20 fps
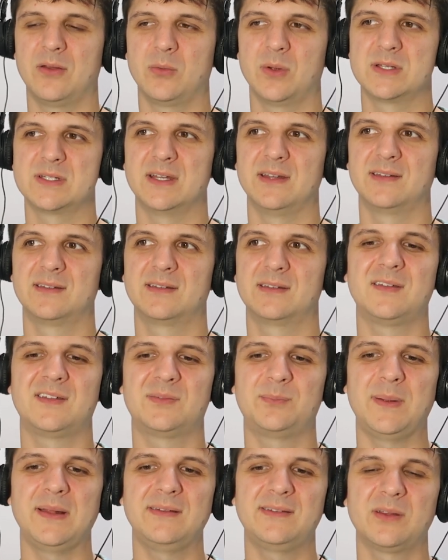which is
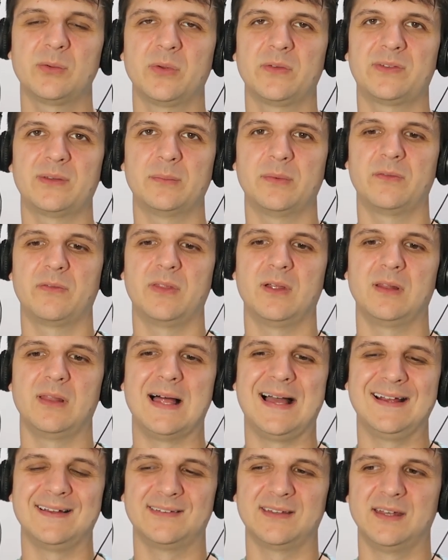dispensing with some of the
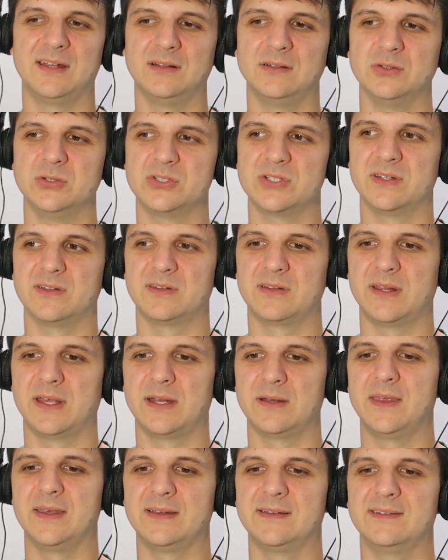lies and illusions
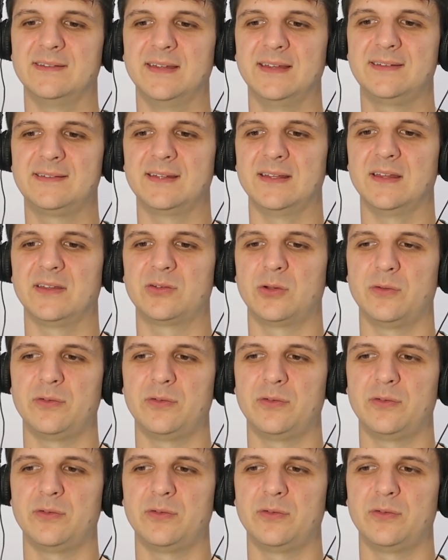that exist in this